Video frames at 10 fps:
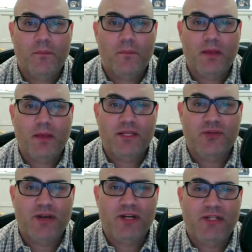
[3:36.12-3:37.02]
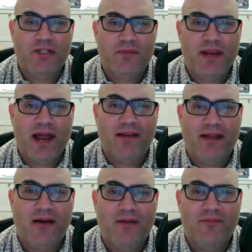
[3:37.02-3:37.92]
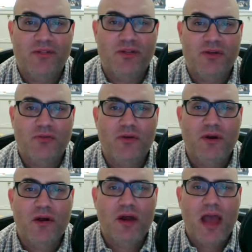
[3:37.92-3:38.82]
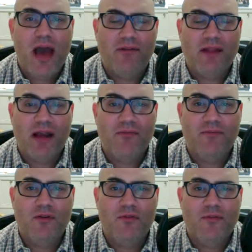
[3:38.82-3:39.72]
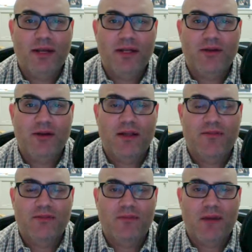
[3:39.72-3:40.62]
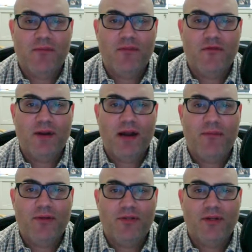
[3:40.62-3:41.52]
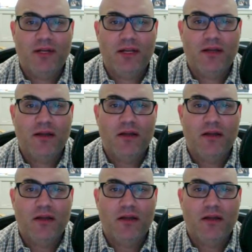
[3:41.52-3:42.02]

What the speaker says: situations that may not allow them to have a lot of movement. It sort of gives them that movement opportunity.